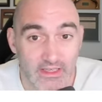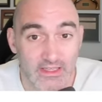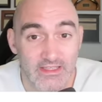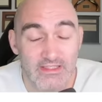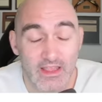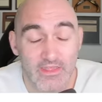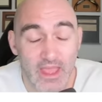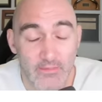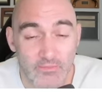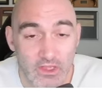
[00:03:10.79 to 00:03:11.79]
is
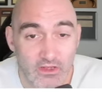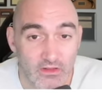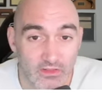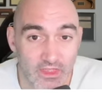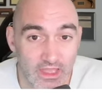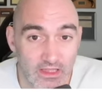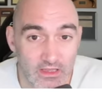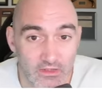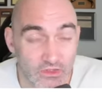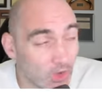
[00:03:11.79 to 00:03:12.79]
that they
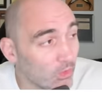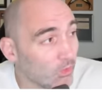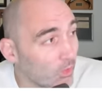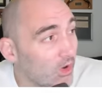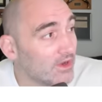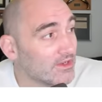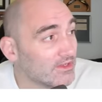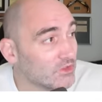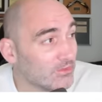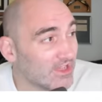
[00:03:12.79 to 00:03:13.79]
don't want
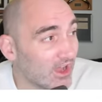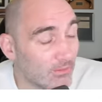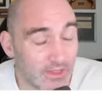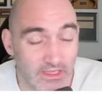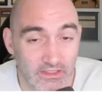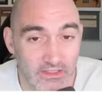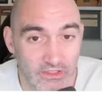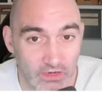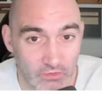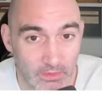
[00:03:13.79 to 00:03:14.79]
to become in the
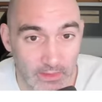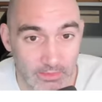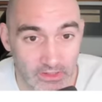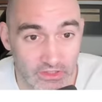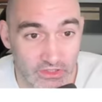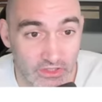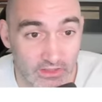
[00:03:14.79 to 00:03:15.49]
general population.